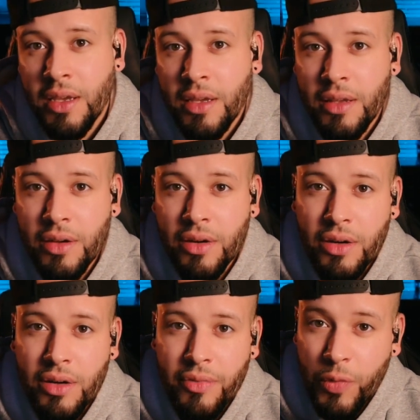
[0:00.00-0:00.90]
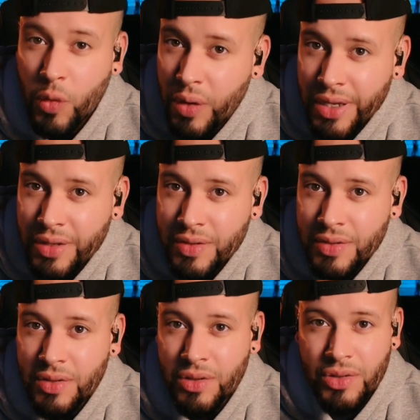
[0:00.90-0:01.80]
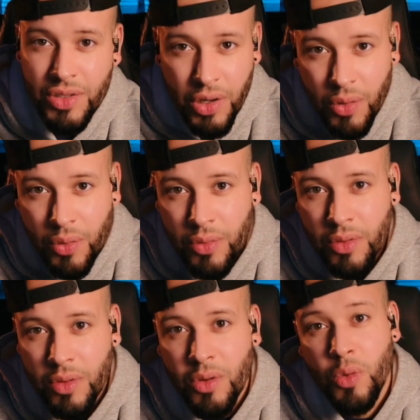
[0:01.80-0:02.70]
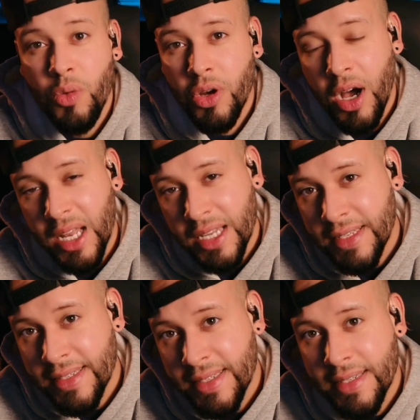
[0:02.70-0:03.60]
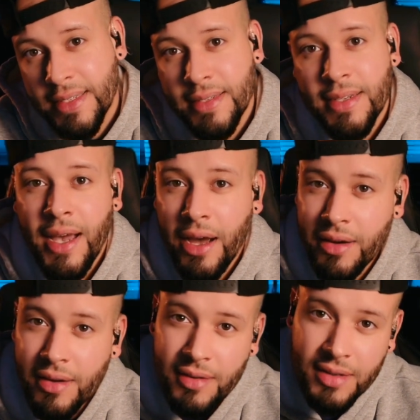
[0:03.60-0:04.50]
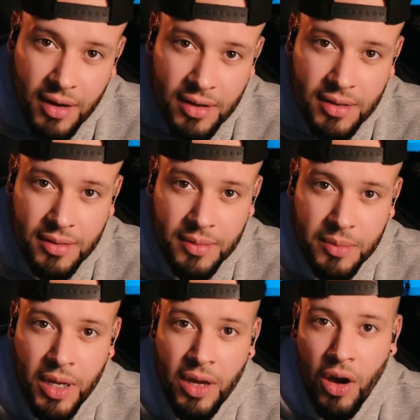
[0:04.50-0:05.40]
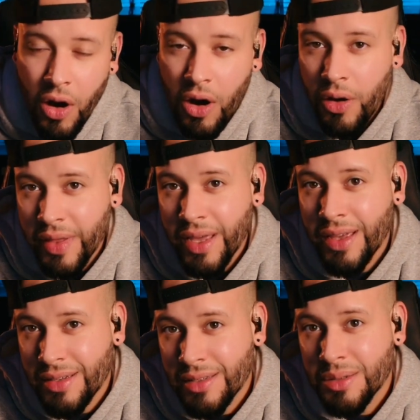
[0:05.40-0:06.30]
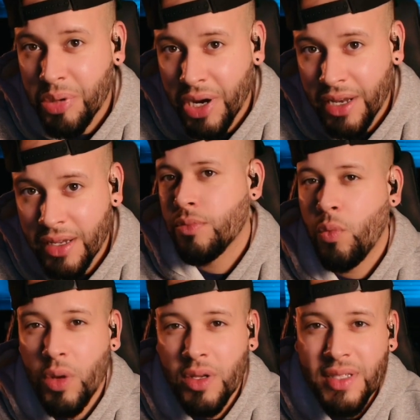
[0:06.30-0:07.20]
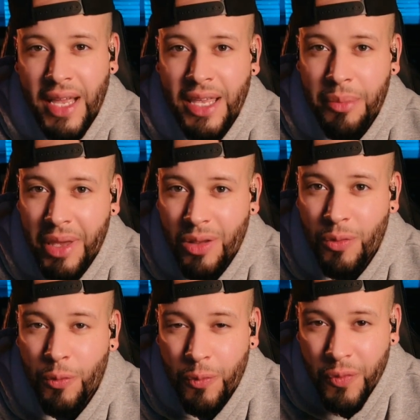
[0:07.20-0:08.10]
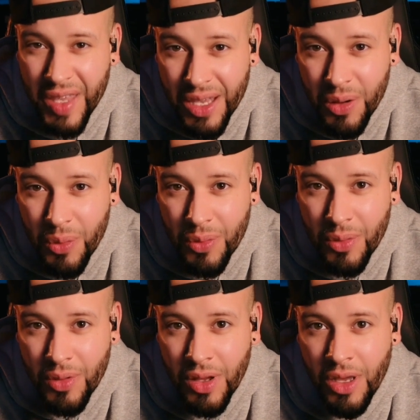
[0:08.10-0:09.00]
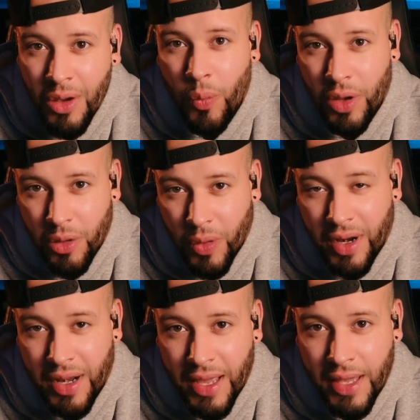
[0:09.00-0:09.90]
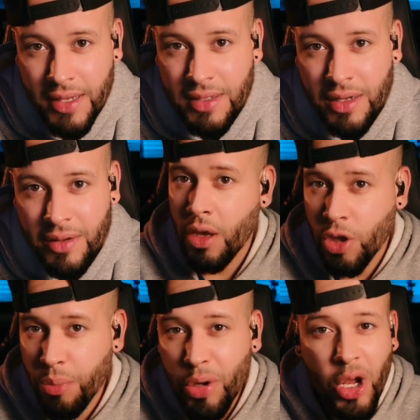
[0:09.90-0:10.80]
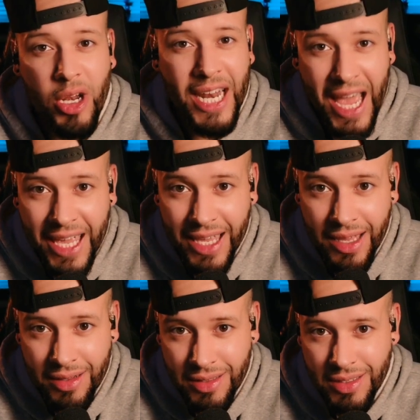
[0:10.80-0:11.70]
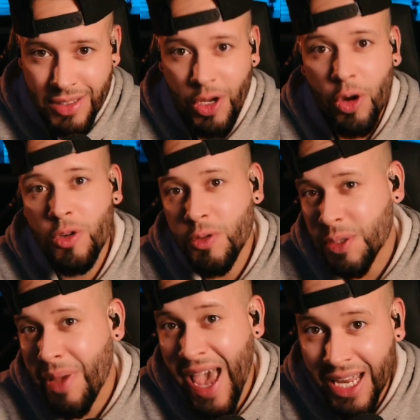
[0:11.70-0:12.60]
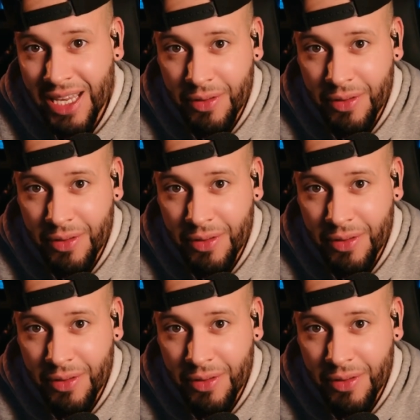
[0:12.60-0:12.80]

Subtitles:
your voice, your tone, who your audience is, how you're going to talk to them. All that is your branding. What does Nike make you feel when you wear Nike stuff? You put on Nike to go do some active